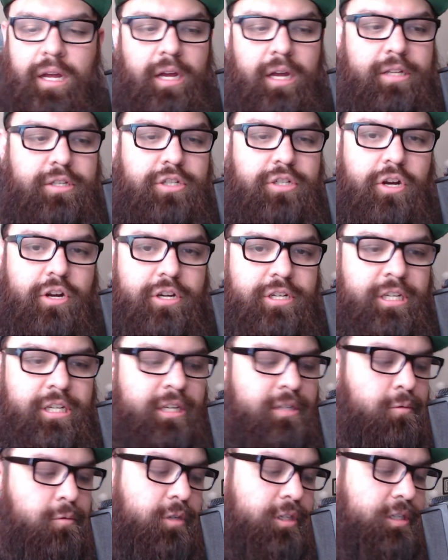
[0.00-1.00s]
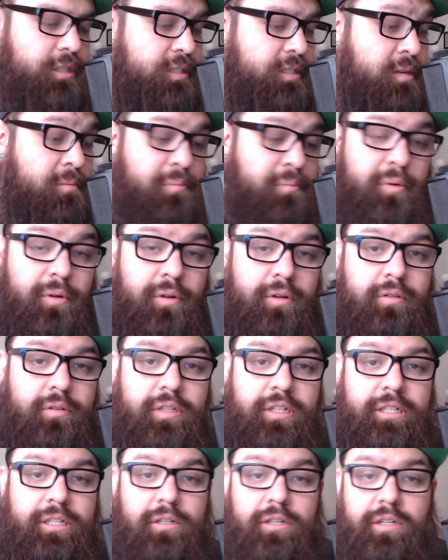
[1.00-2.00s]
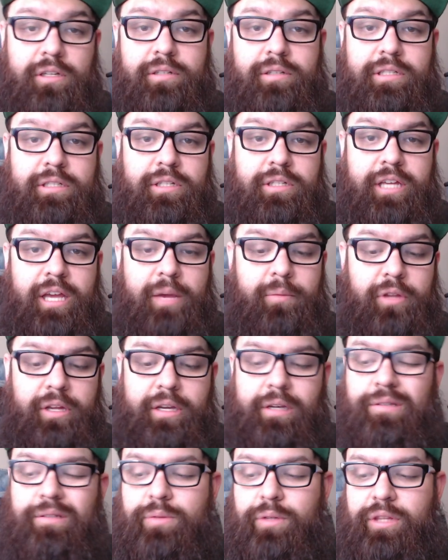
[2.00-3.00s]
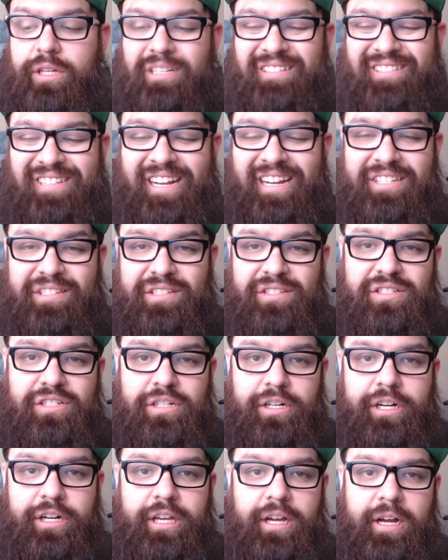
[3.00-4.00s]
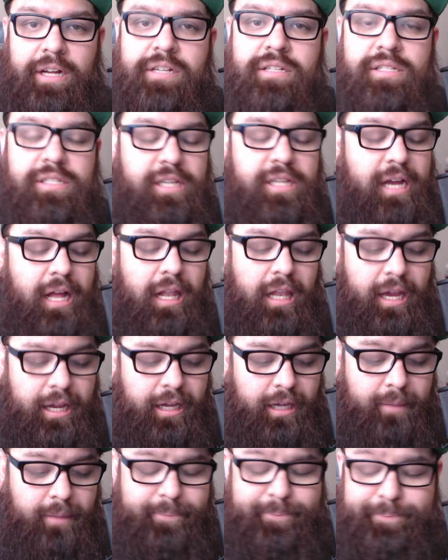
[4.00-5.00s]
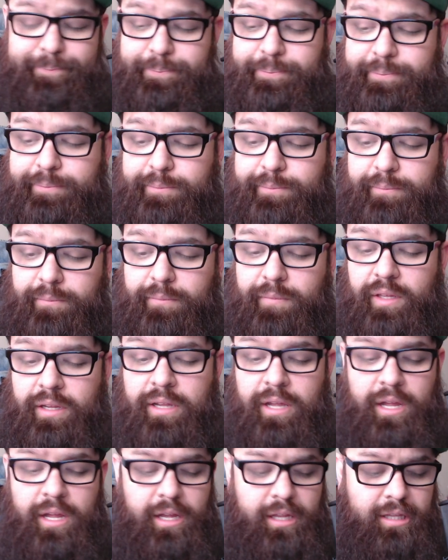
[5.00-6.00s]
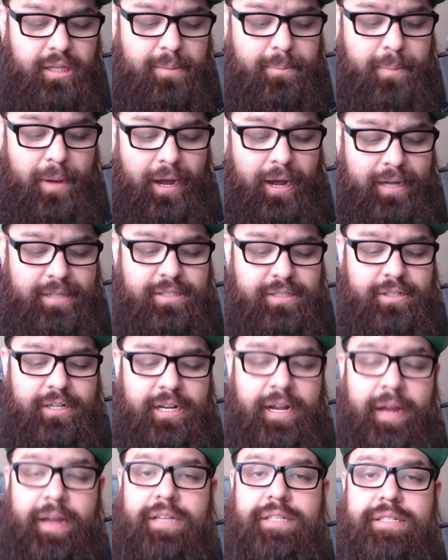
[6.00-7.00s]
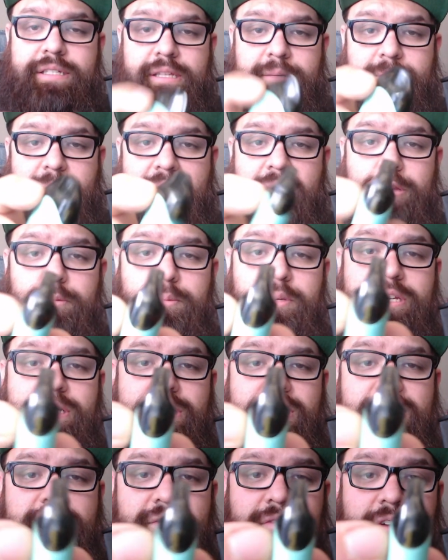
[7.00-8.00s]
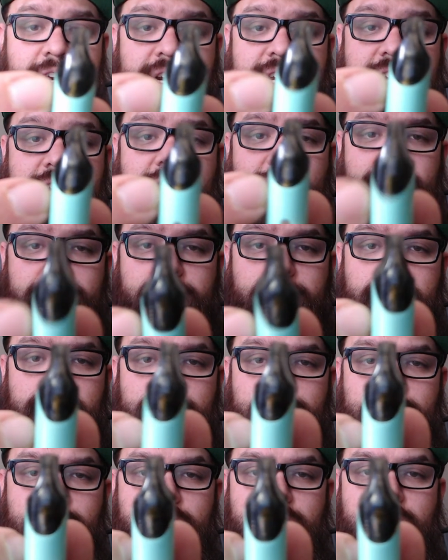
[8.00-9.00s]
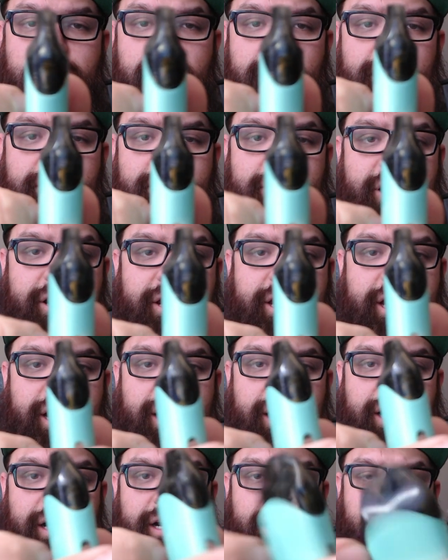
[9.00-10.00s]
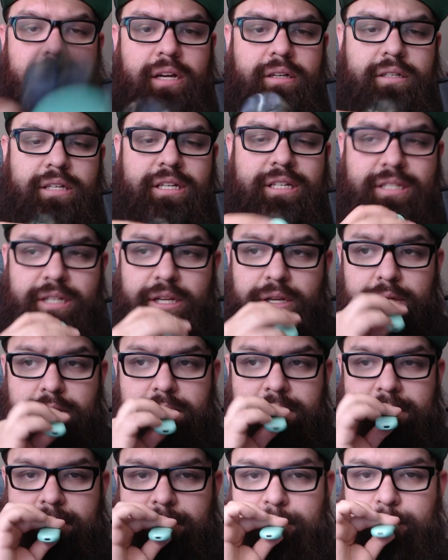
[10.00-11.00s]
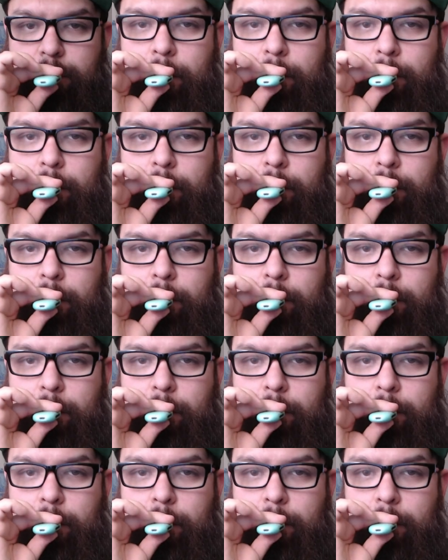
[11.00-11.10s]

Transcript: Charging is really simple. The cable that comes with it is nice and sturdy. Honestly, I like it. The pods are nice. The mouthpiece is very comfortable, very easy to use, just